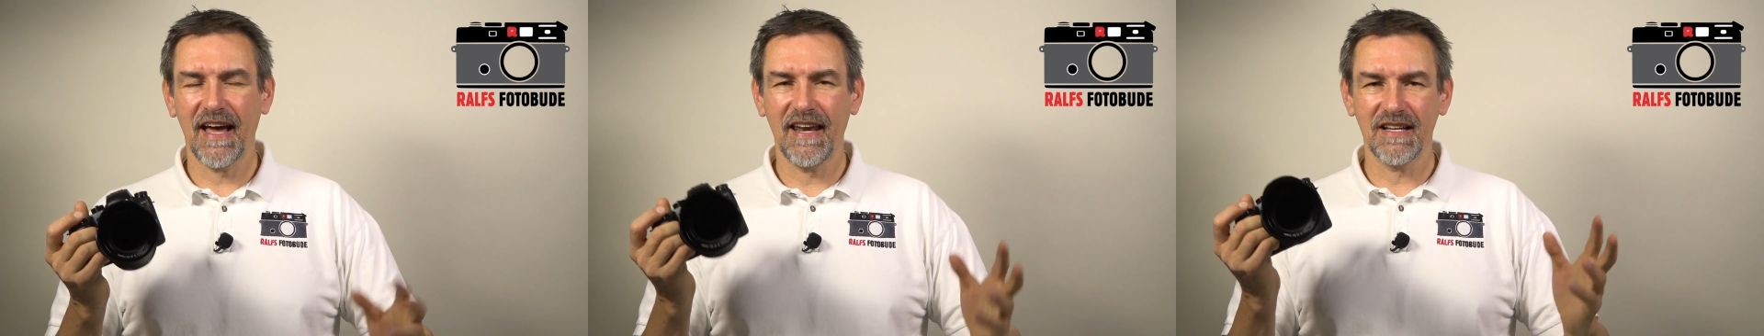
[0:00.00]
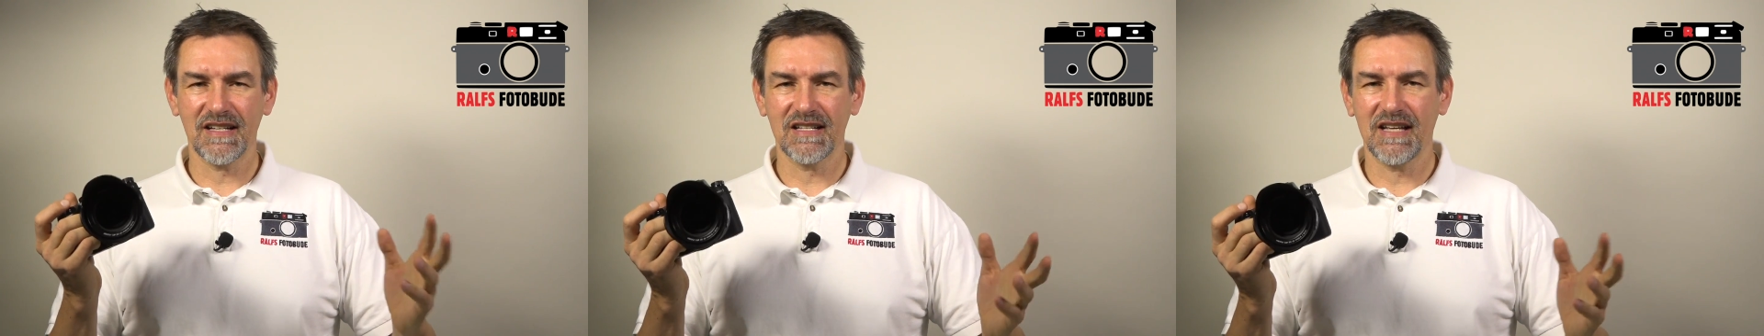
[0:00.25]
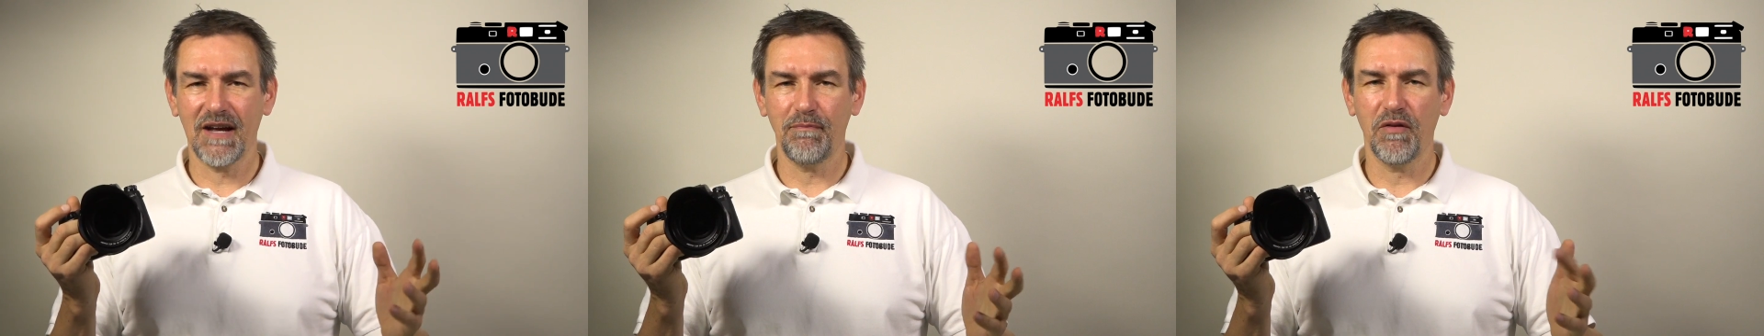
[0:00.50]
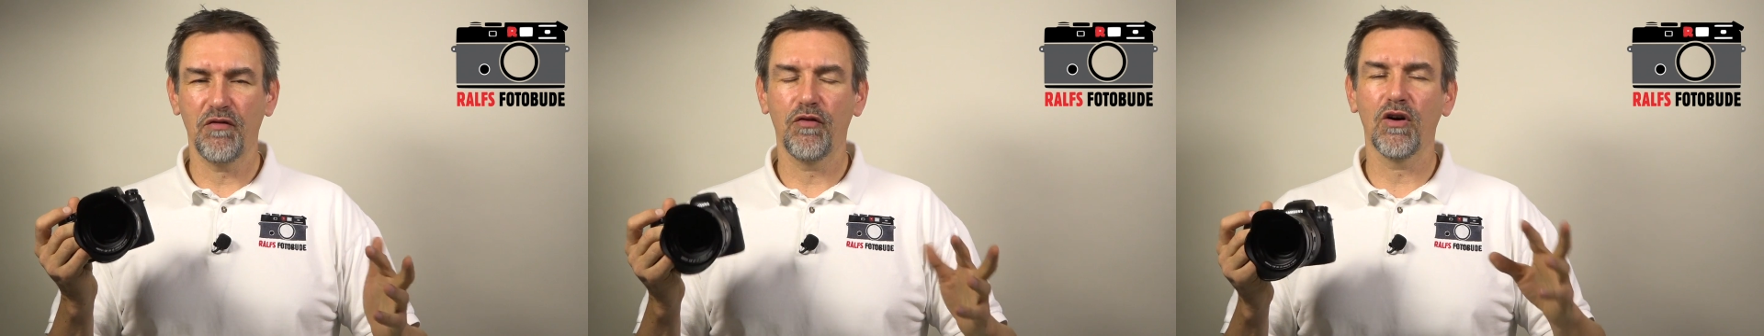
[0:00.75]
and as I said
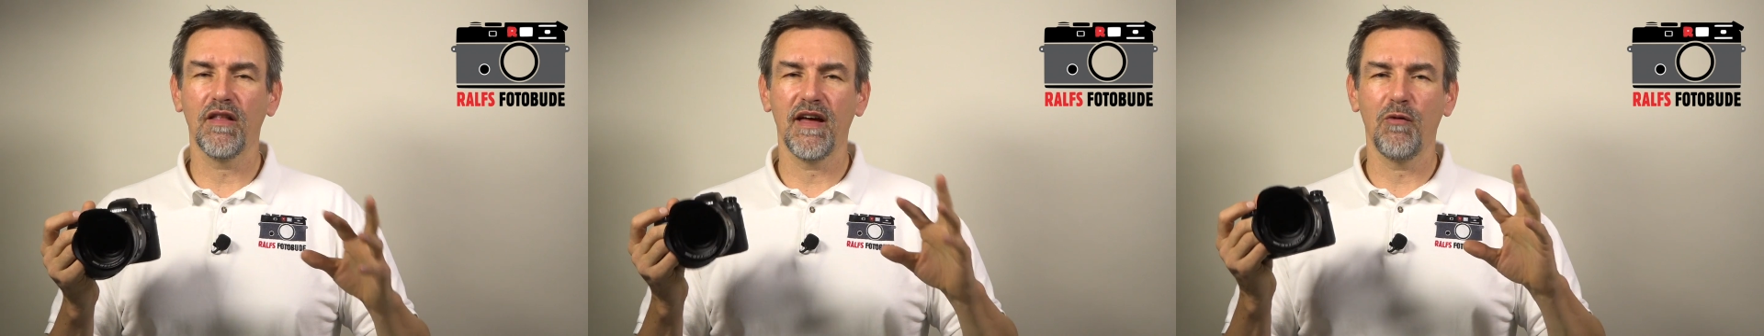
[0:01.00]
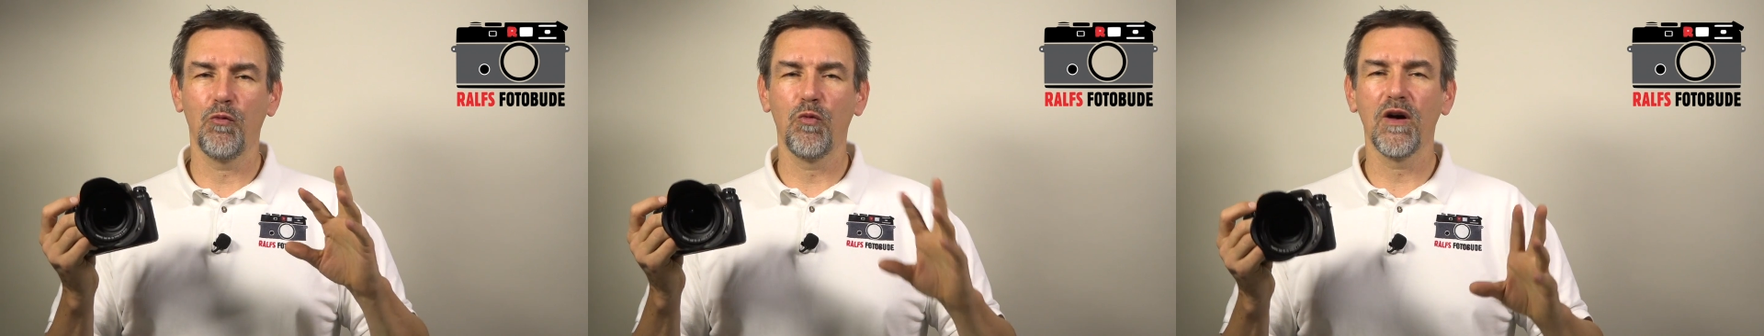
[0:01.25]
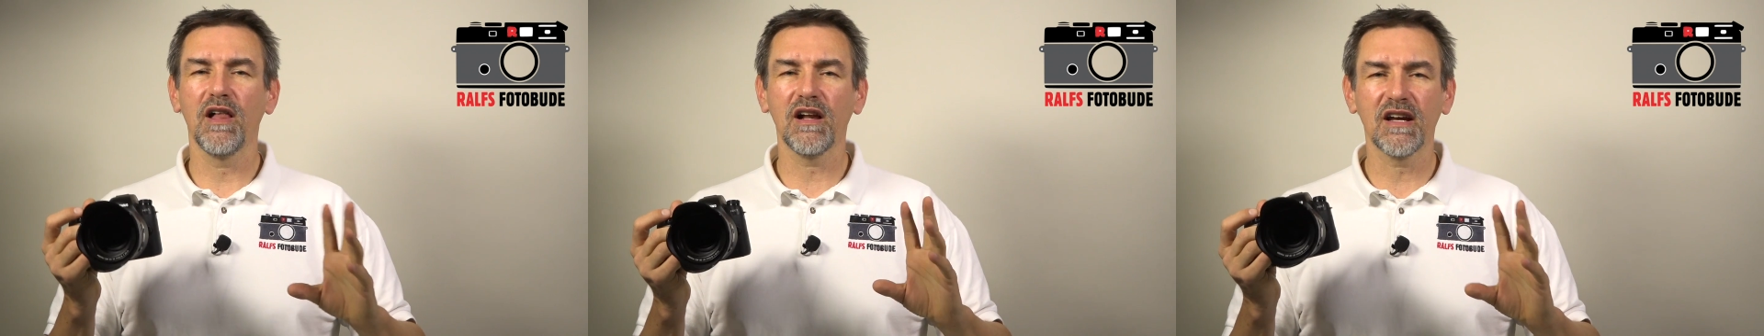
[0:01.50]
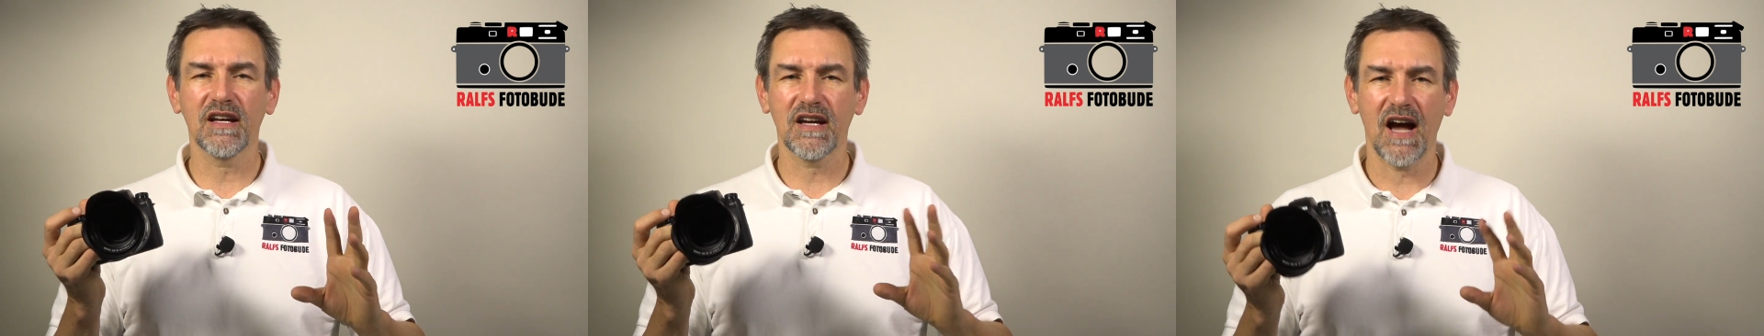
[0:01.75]
before, there will
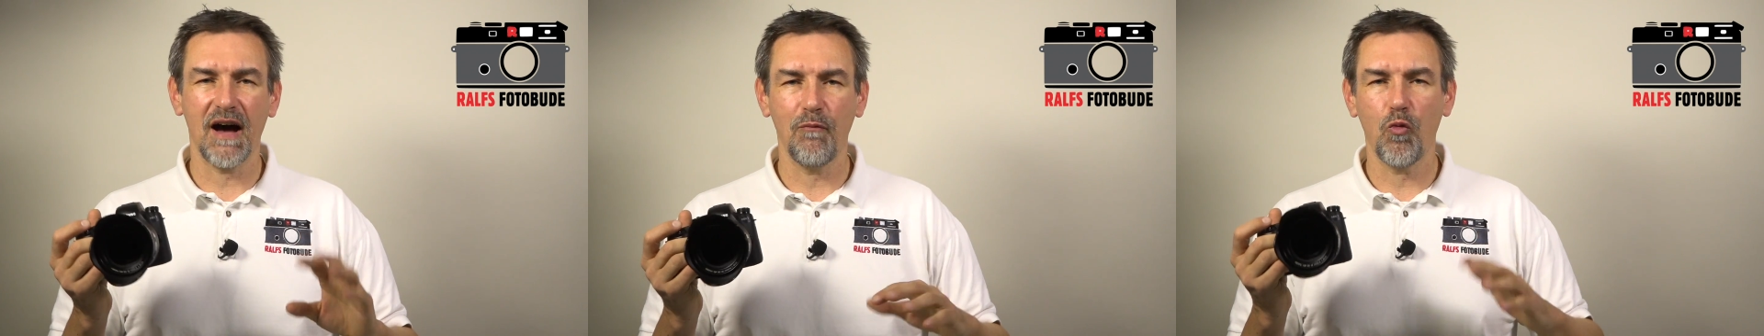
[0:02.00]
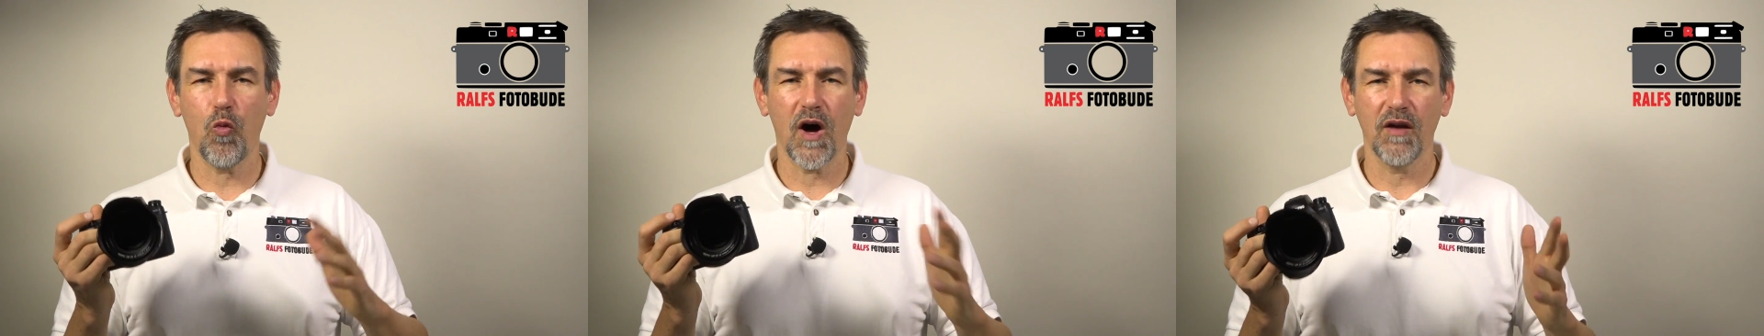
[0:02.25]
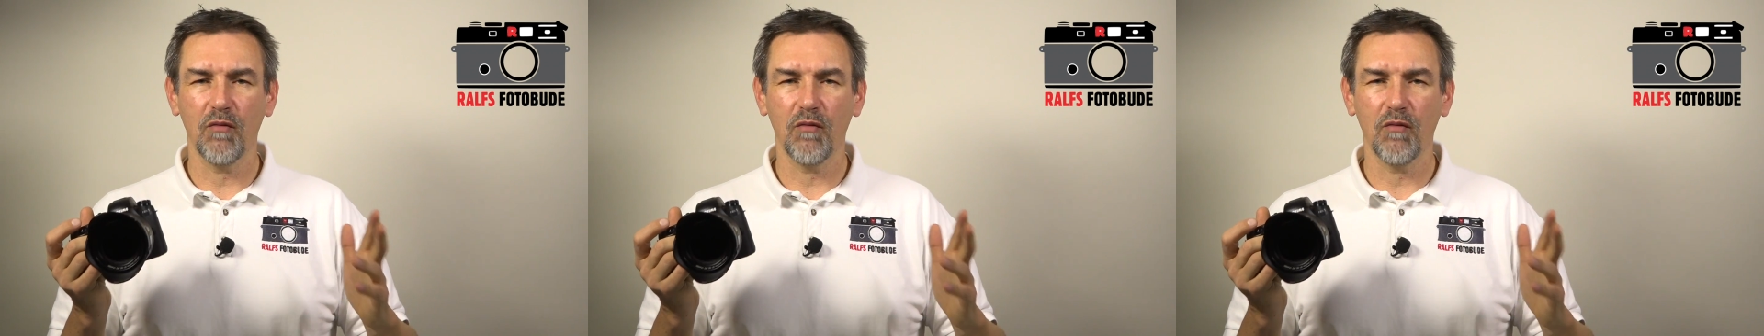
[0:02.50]
come